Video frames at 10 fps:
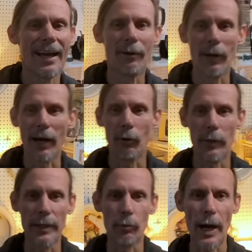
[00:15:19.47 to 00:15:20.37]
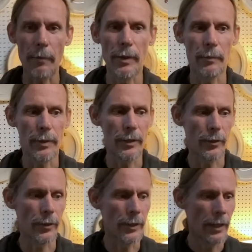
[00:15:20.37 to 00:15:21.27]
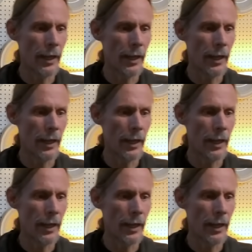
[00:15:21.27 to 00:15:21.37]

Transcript: While we wrap up here,